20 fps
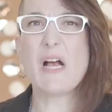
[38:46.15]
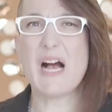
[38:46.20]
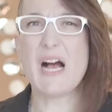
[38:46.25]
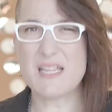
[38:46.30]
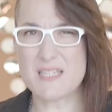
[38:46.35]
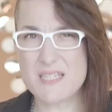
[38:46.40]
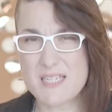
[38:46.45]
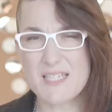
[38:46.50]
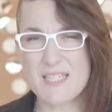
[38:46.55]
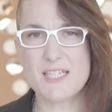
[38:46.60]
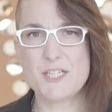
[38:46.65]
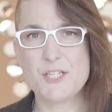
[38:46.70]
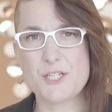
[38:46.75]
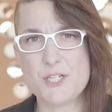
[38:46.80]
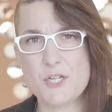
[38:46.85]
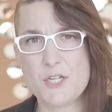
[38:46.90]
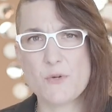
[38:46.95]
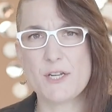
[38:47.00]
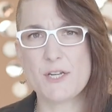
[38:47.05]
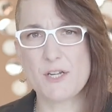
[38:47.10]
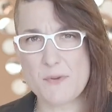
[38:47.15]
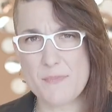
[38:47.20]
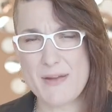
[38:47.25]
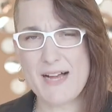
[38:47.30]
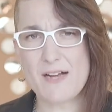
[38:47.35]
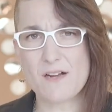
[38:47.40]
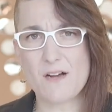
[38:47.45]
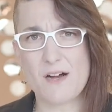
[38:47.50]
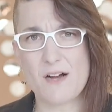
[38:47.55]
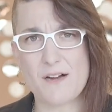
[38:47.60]
constantly do in your
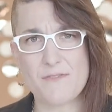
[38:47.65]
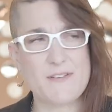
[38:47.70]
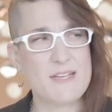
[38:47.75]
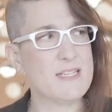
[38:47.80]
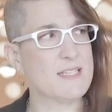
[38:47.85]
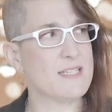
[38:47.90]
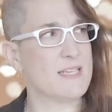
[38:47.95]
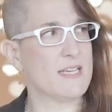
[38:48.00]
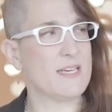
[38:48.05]
back office,